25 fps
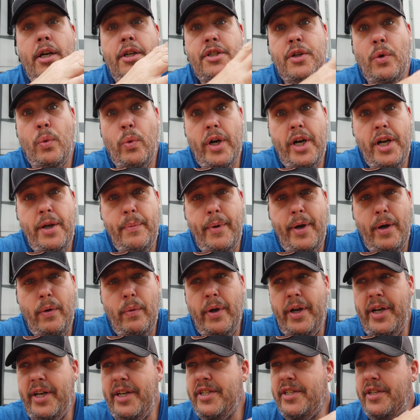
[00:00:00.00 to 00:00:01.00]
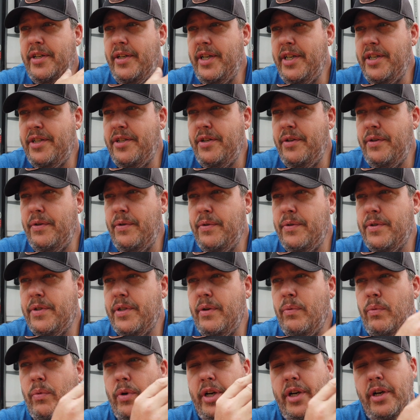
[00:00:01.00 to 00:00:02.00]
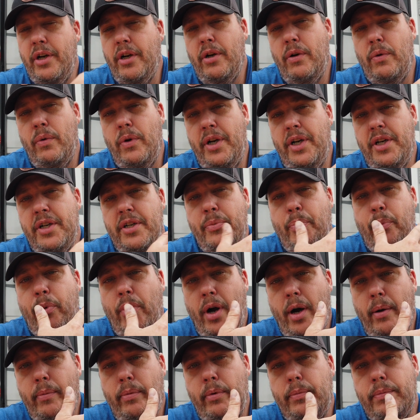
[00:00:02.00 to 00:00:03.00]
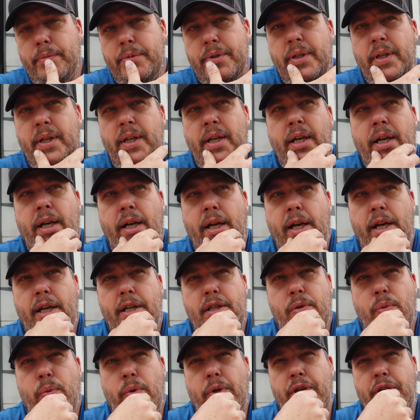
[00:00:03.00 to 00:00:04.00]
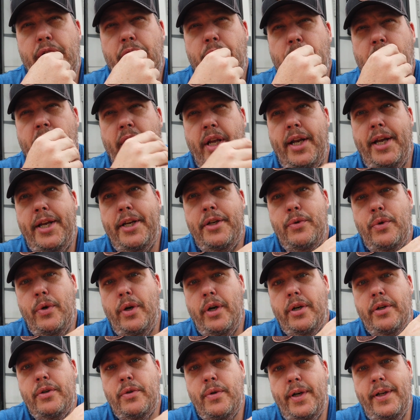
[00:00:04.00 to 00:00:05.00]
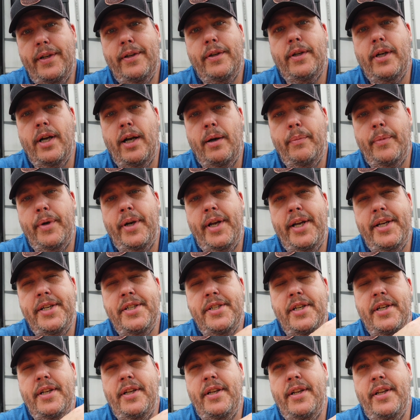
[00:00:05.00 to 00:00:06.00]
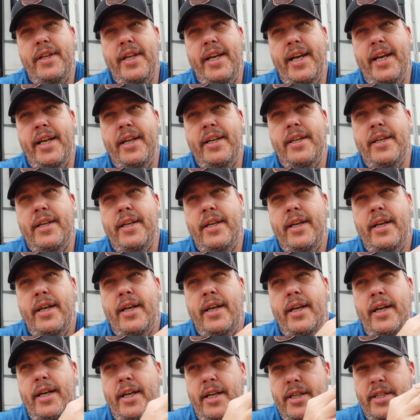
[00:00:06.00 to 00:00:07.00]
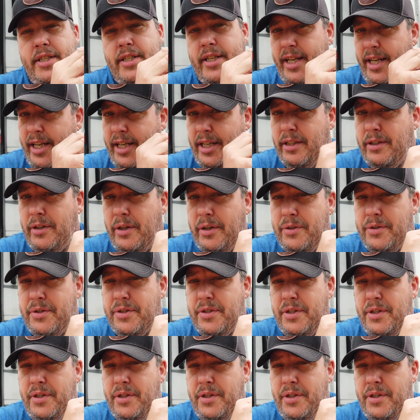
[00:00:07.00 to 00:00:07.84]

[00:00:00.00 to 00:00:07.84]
So where you may run into issues and where you're going to run into problems is when you get a truck trailer combination that is getting close